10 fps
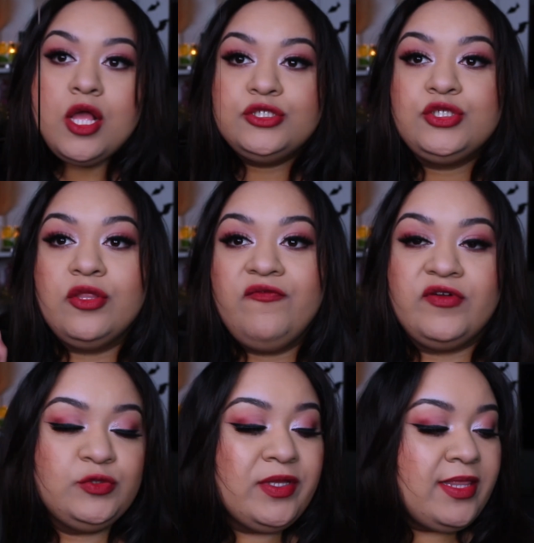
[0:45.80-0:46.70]
So the
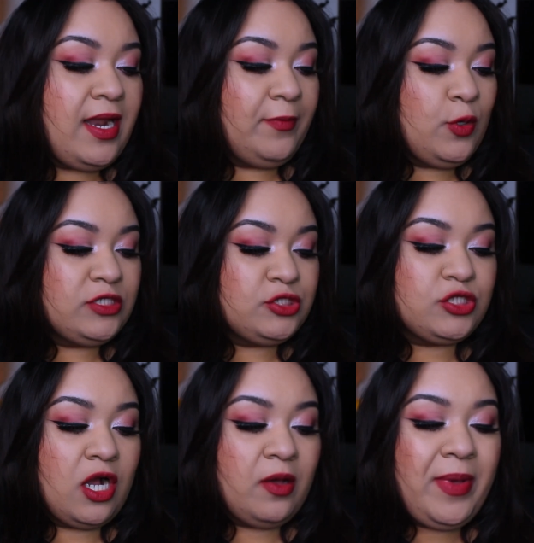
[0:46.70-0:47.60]
first one that I'm going to
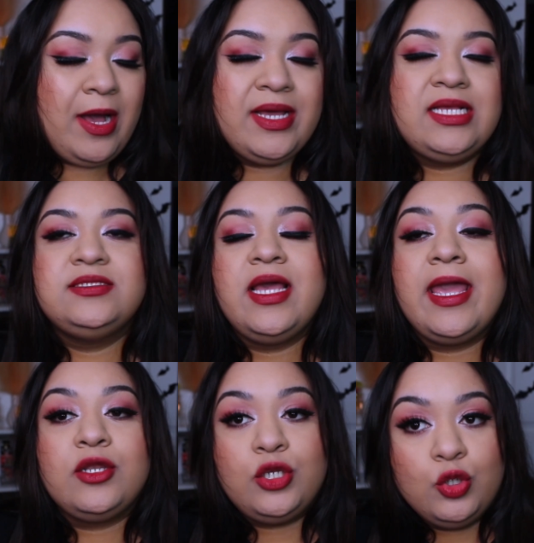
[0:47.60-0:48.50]
talk about is
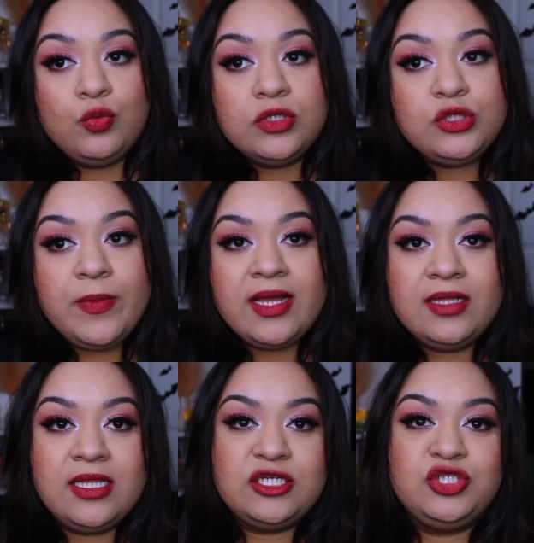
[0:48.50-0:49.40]
a new one to my
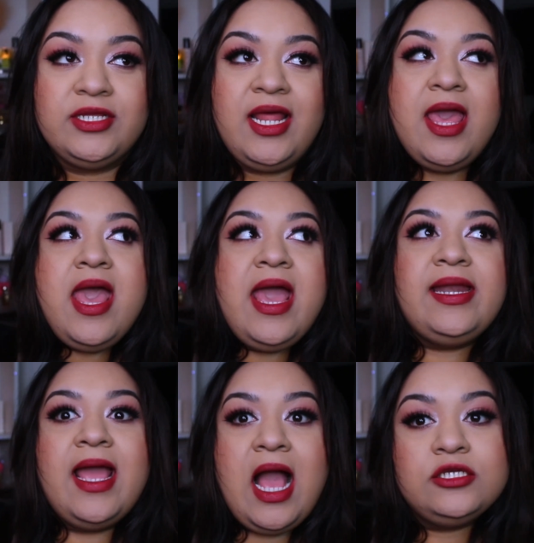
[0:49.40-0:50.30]
collection,
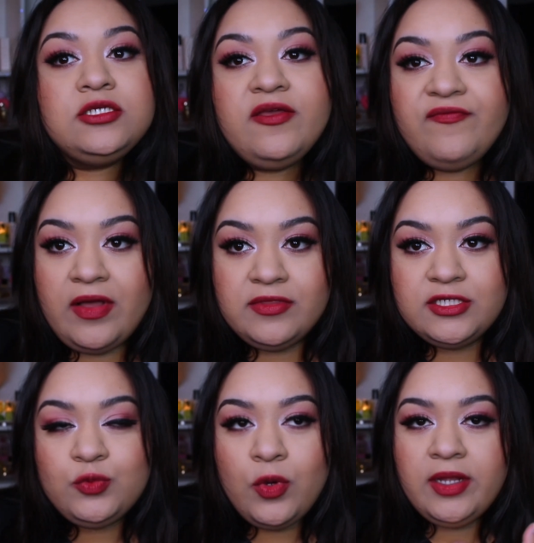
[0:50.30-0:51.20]
and I actually found
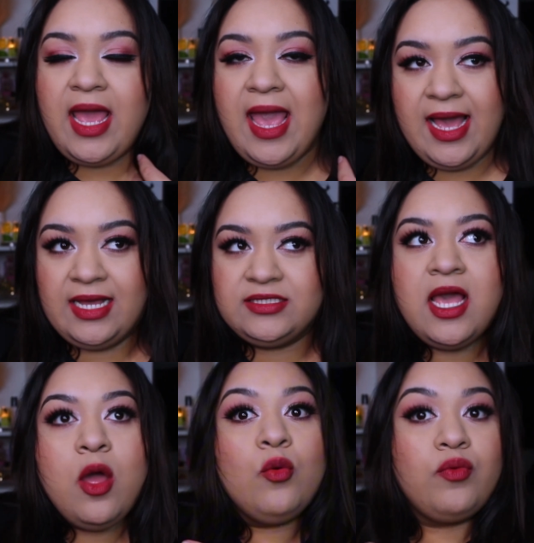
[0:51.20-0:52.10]
this one
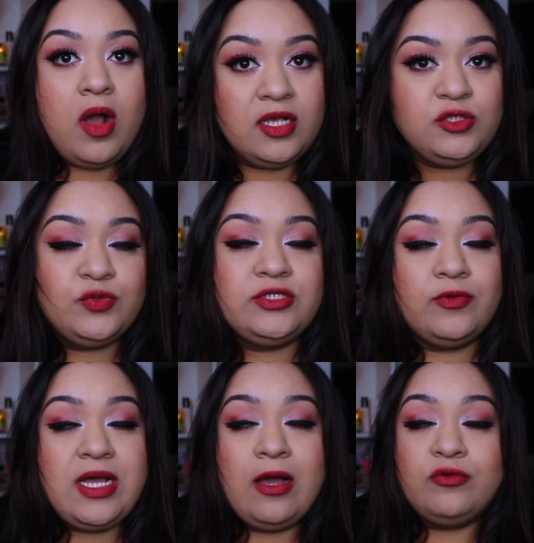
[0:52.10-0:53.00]
at Ross, which
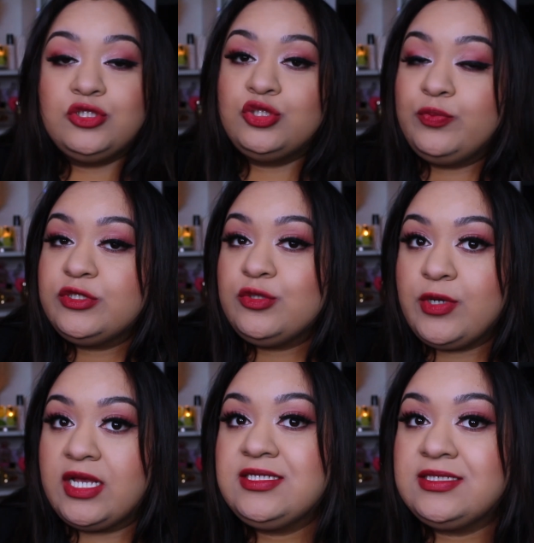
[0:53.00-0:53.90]
I was super
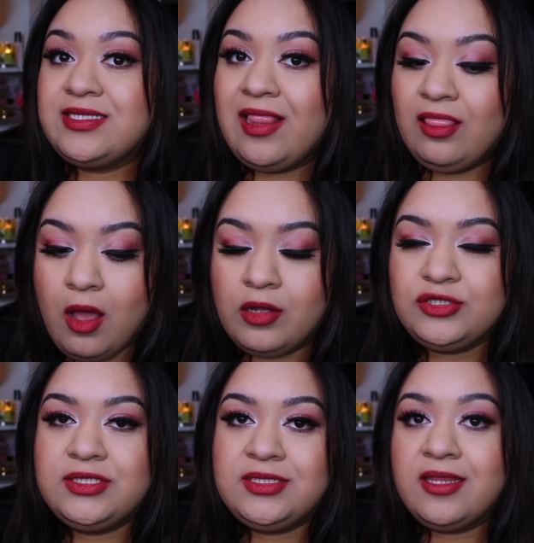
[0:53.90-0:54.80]
surprised because they
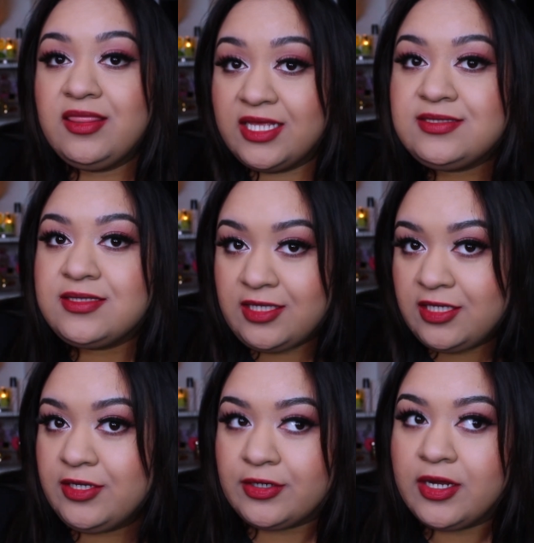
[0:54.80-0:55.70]
launched this
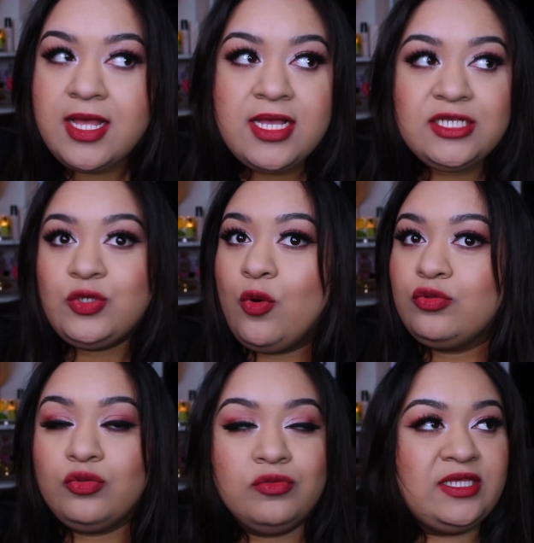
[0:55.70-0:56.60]
year.
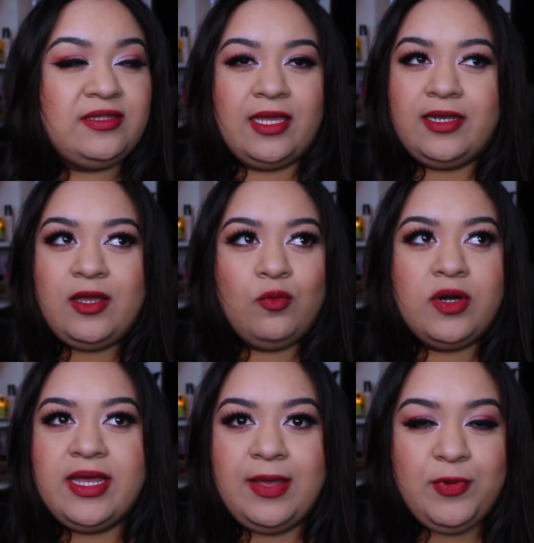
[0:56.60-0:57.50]
So ni tiene
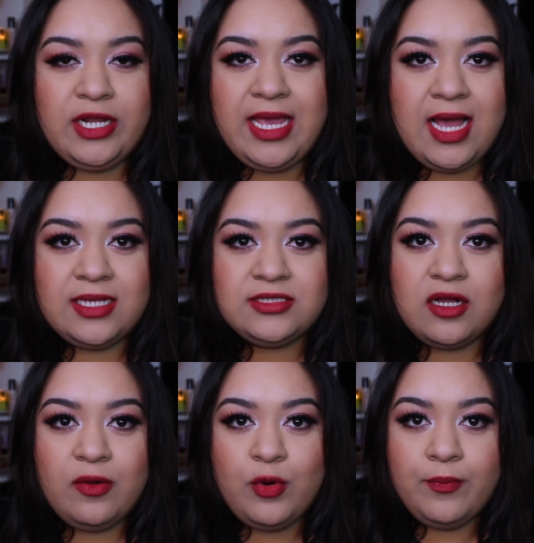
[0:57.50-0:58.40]
what, it barely has a
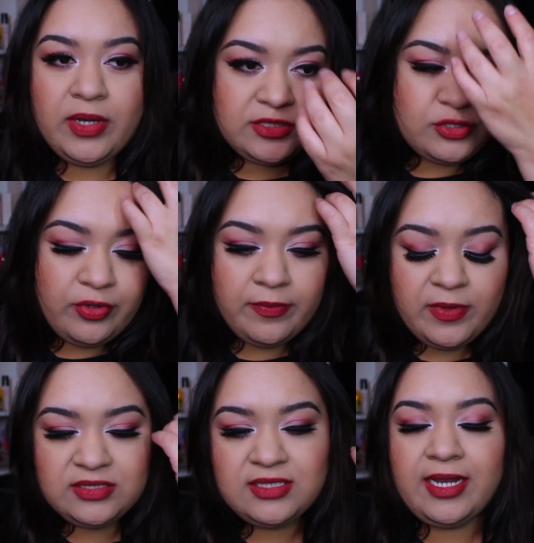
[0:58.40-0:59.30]
couple months, 3
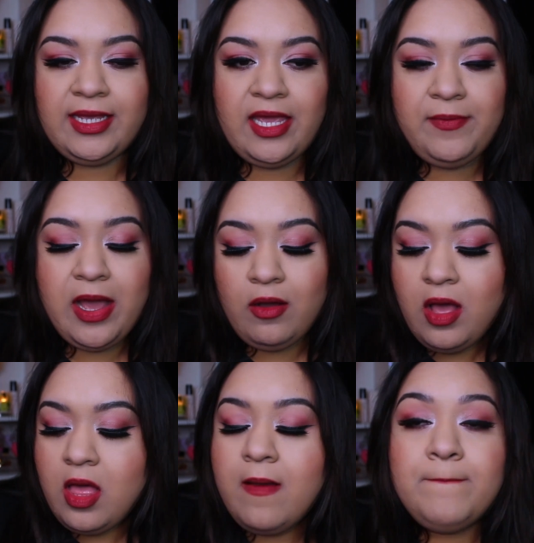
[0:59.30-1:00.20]
months that it came out,
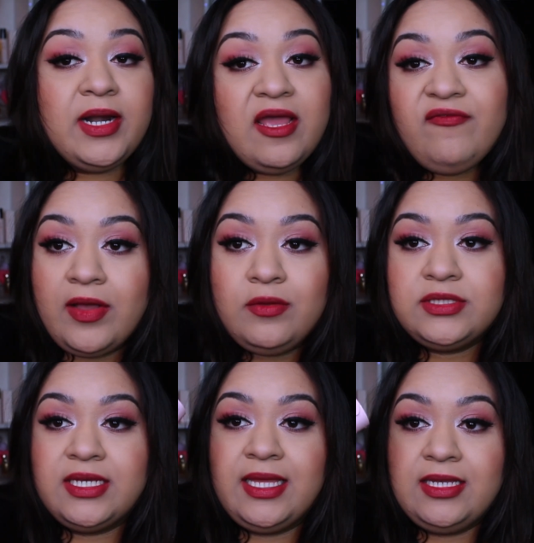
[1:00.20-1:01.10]
but I
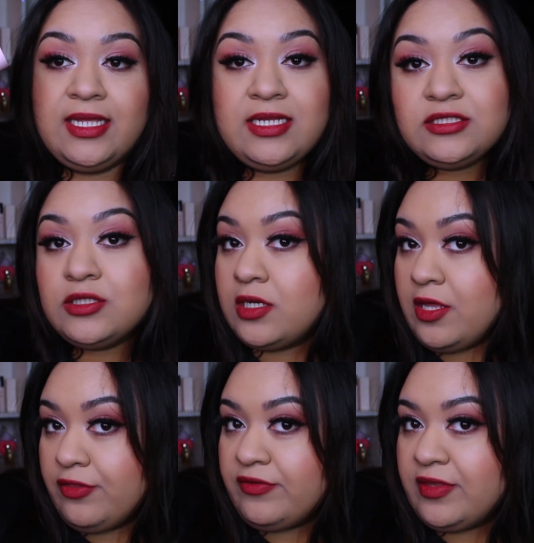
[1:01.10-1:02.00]
found it, and it is none
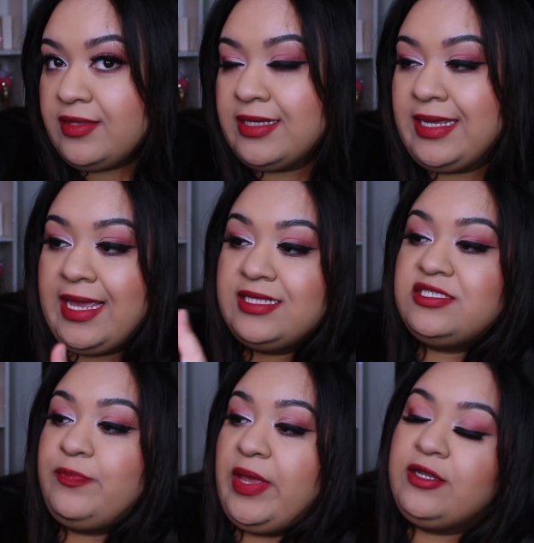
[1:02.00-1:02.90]
other than the Kate
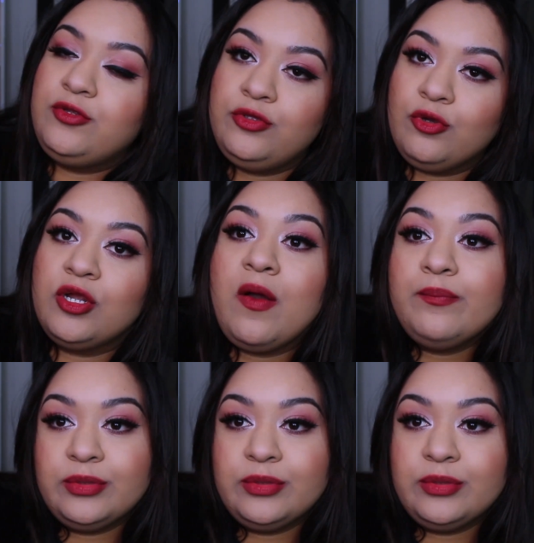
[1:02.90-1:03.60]
Spade New York